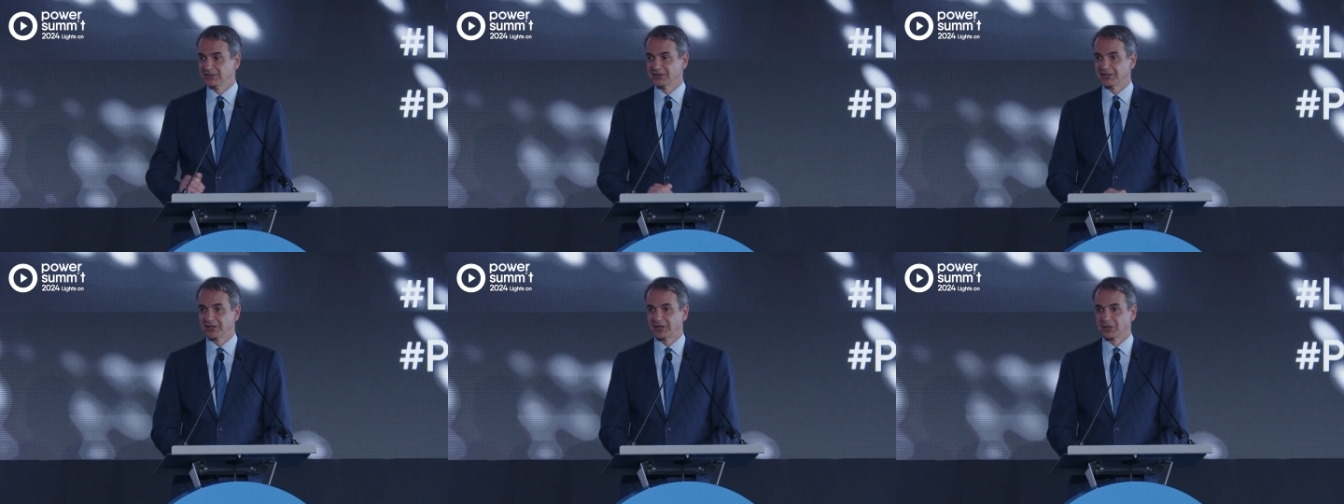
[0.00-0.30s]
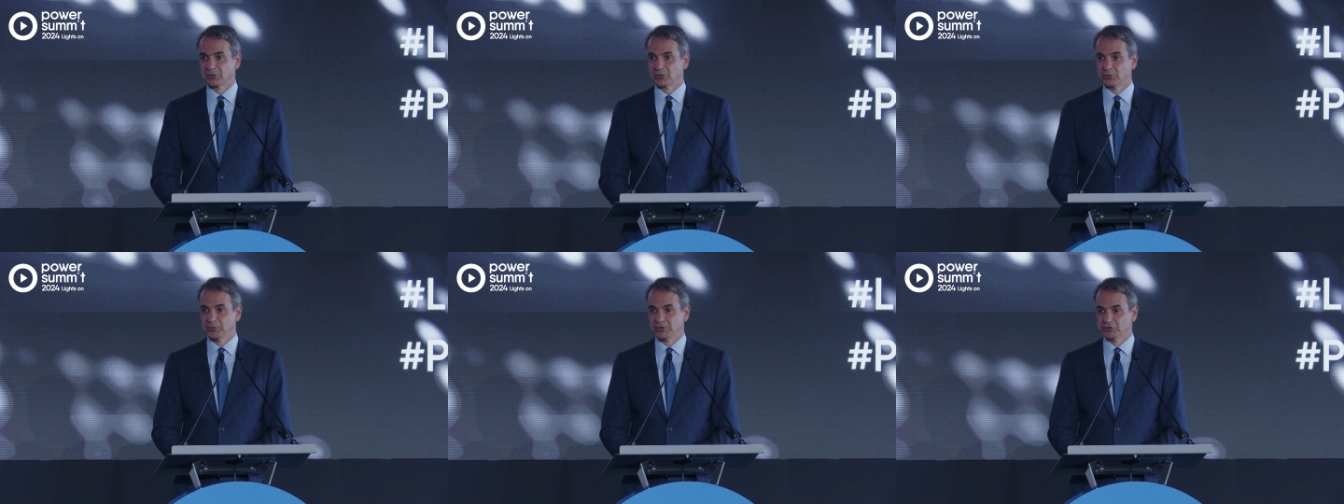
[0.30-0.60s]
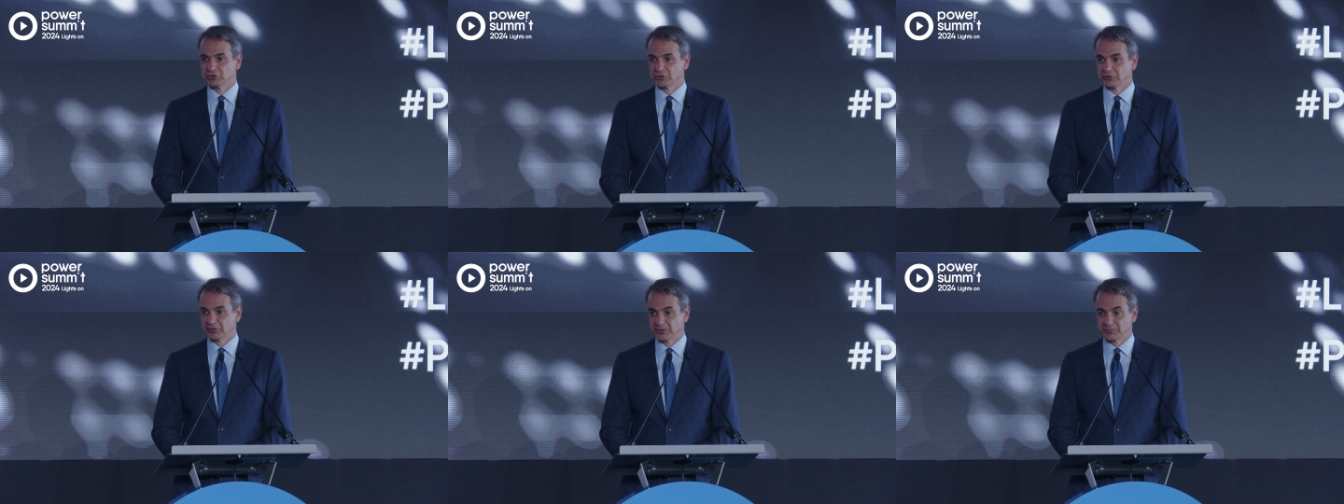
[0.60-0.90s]
other
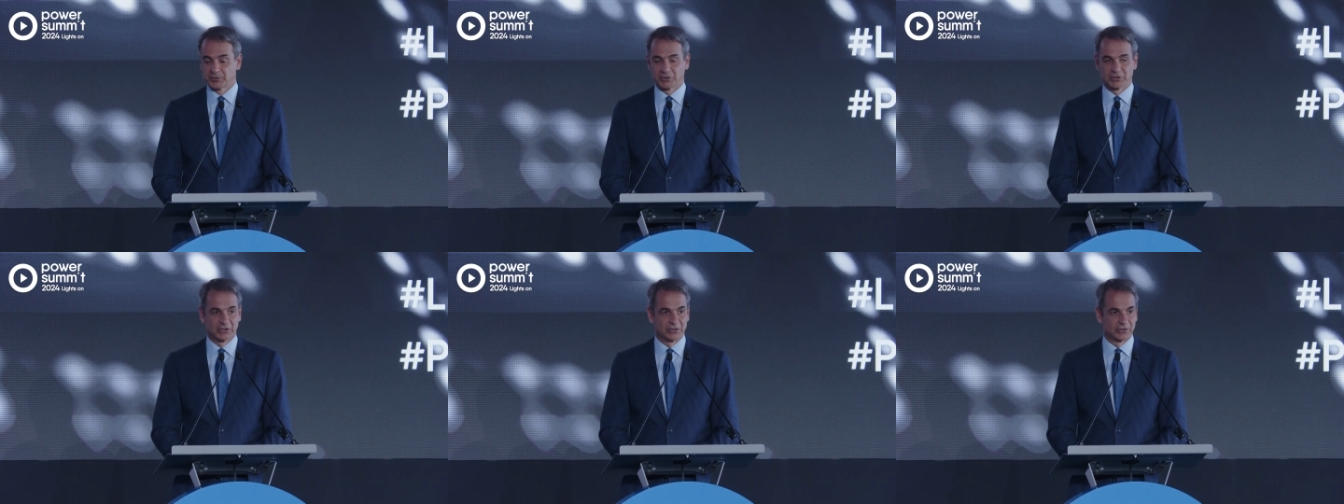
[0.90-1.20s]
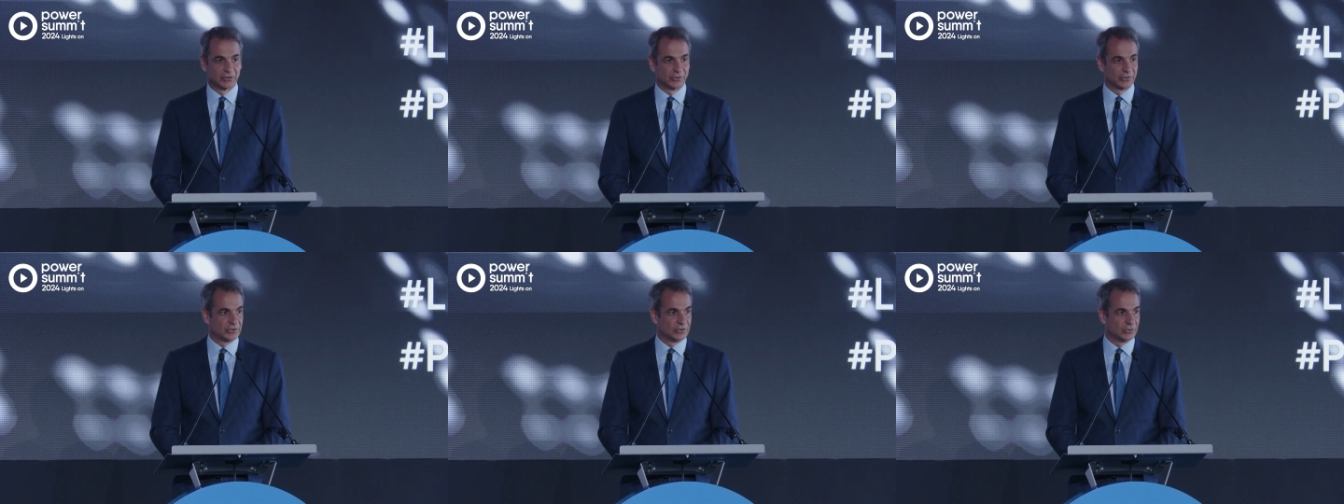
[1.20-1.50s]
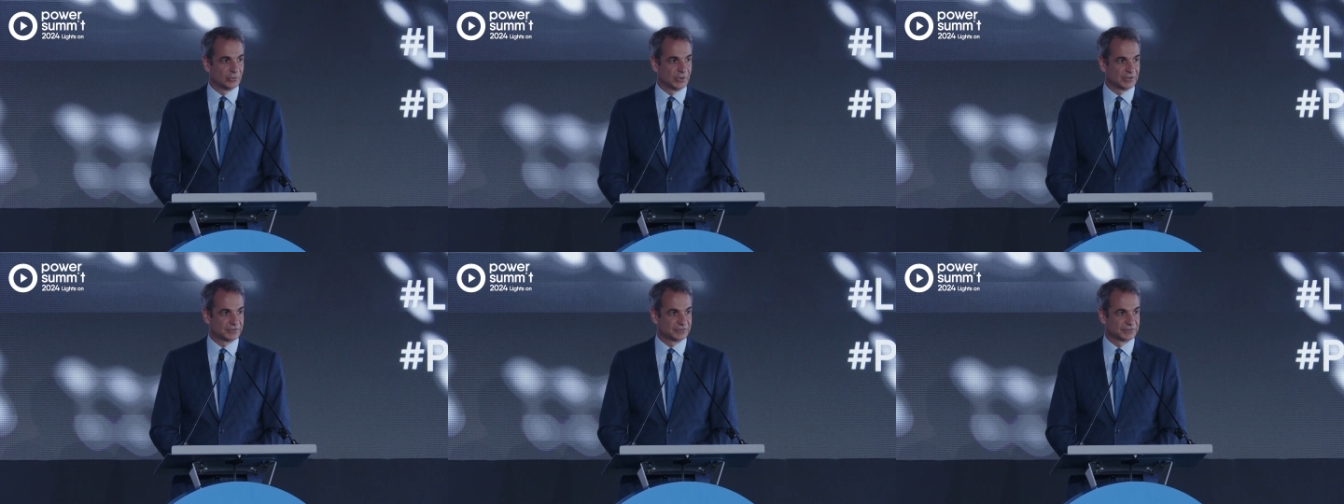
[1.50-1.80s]
regions, in particular the
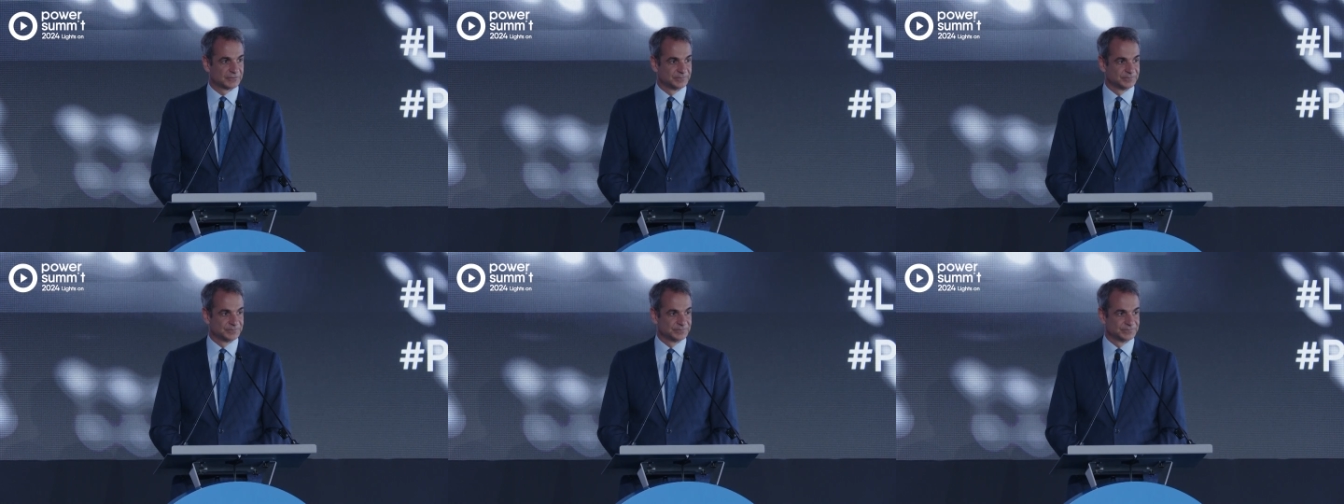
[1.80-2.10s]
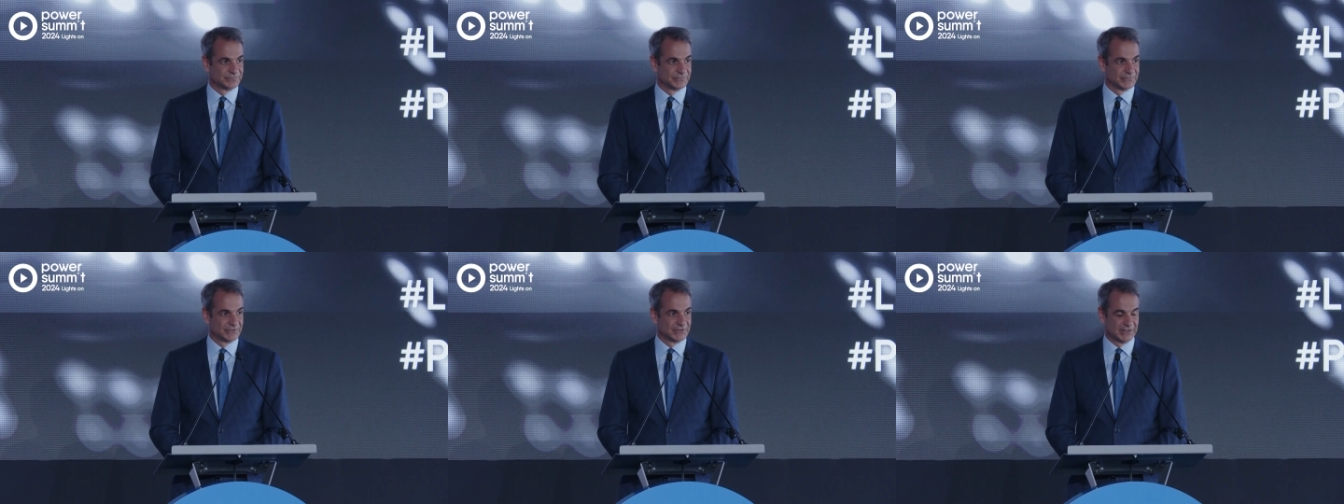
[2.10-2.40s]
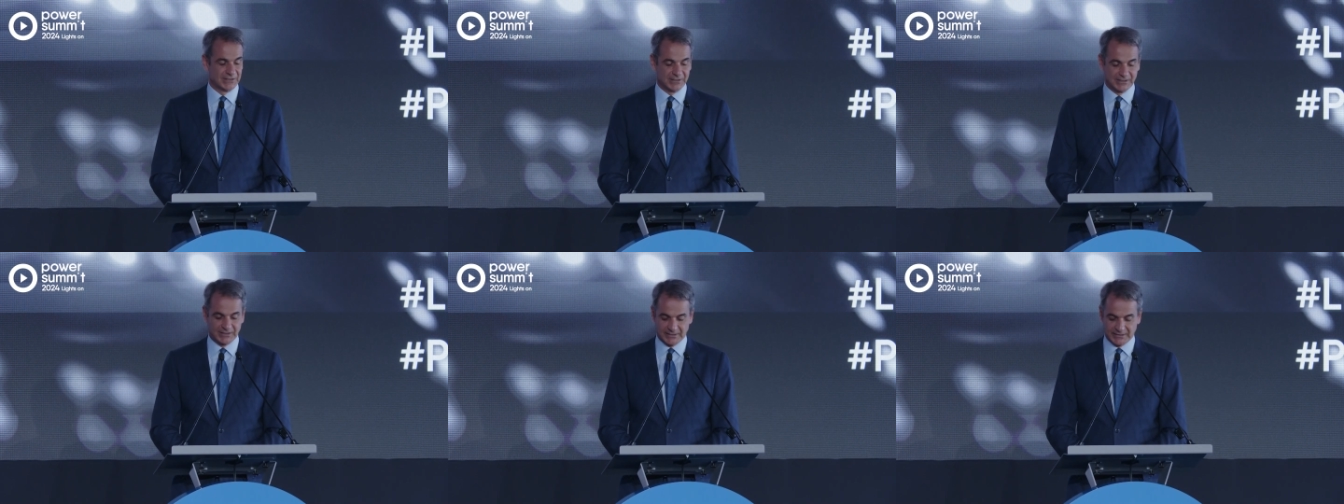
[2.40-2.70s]
US
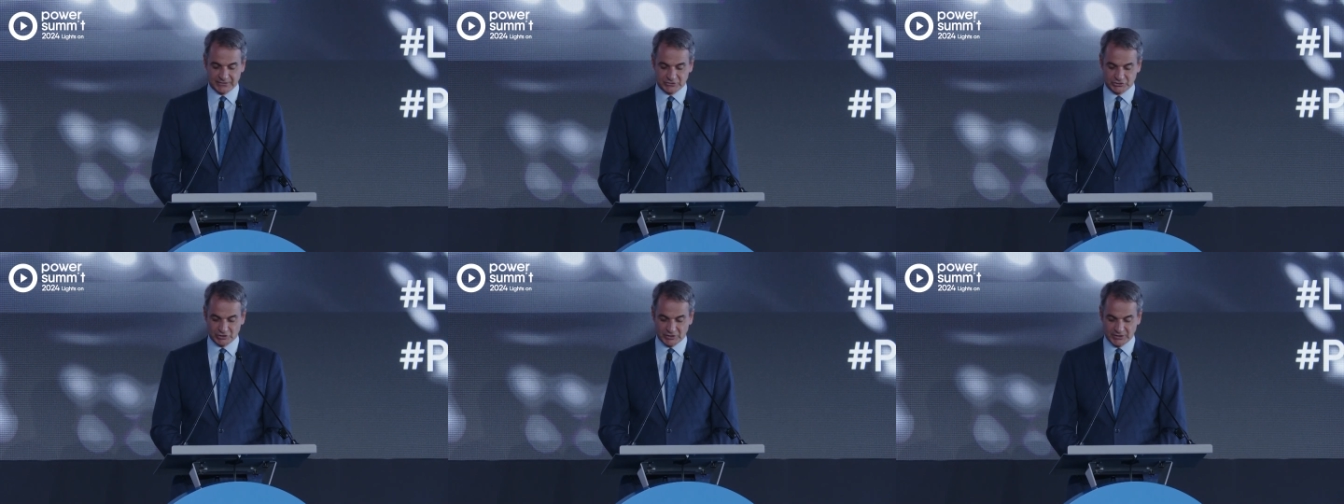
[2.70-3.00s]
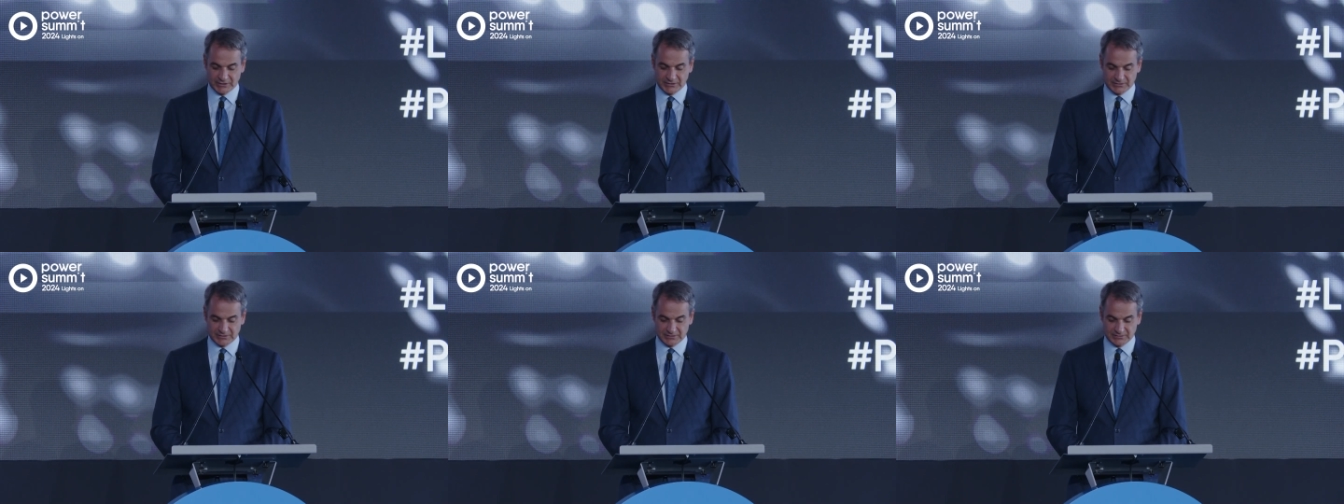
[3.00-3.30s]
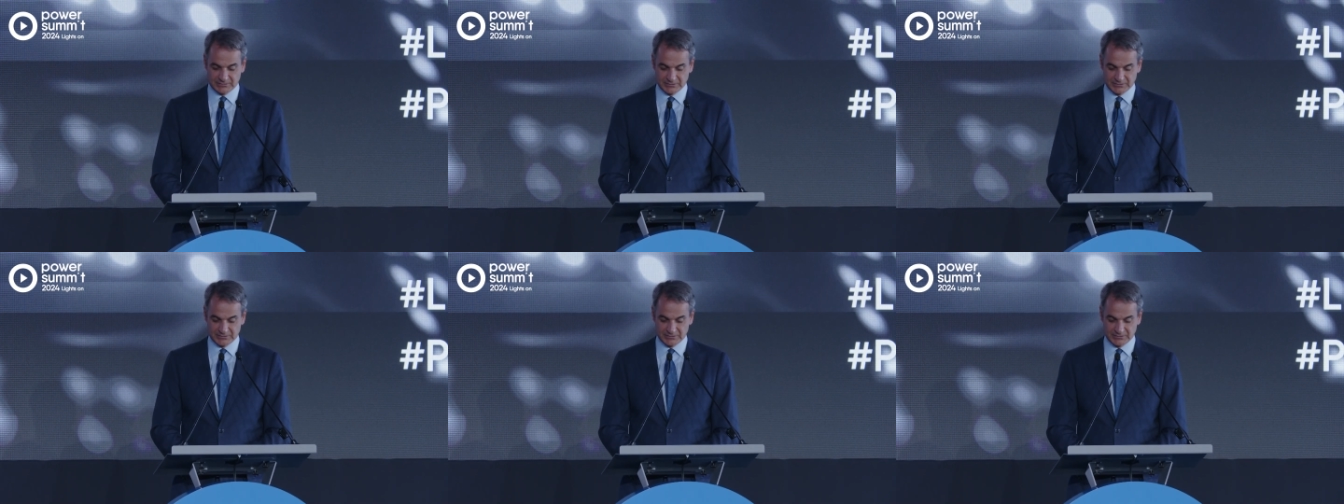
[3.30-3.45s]
and China,